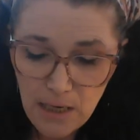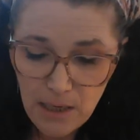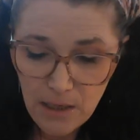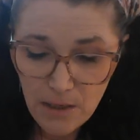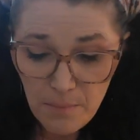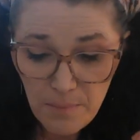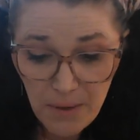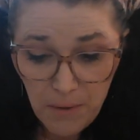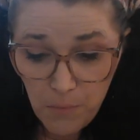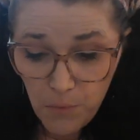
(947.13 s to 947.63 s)
You
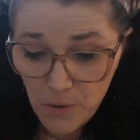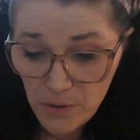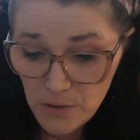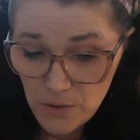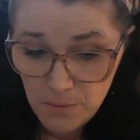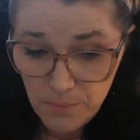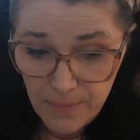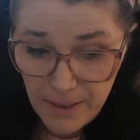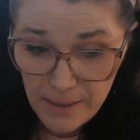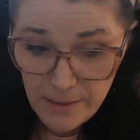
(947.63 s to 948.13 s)
may want
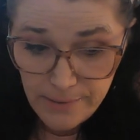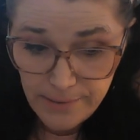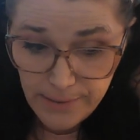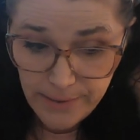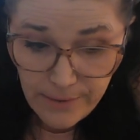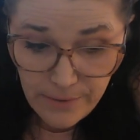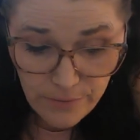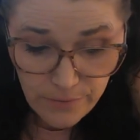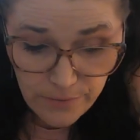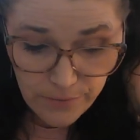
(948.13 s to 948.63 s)
to
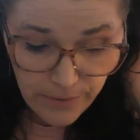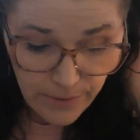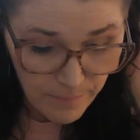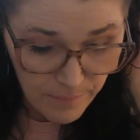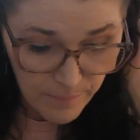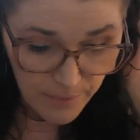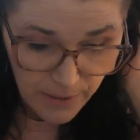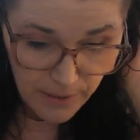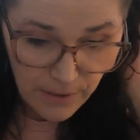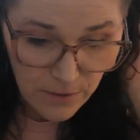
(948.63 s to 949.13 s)
meditate or
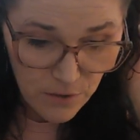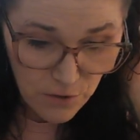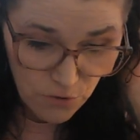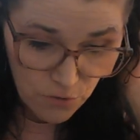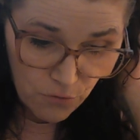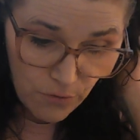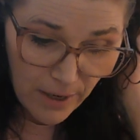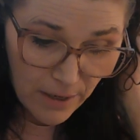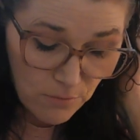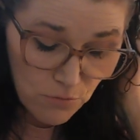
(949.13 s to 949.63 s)
something to
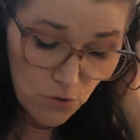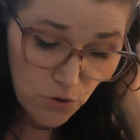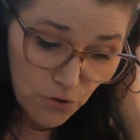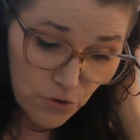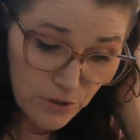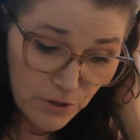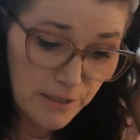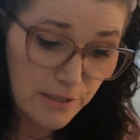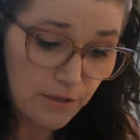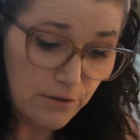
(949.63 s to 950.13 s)
ground
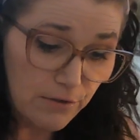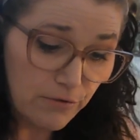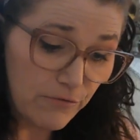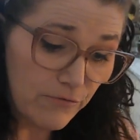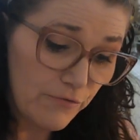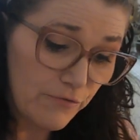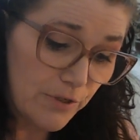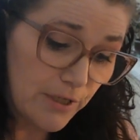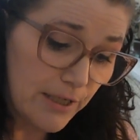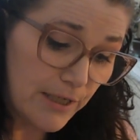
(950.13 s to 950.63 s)
yourself,
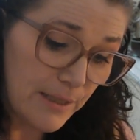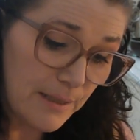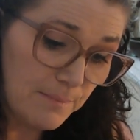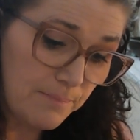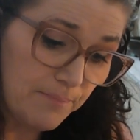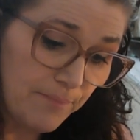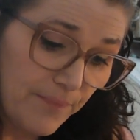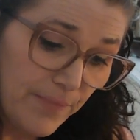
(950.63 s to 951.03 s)
uh,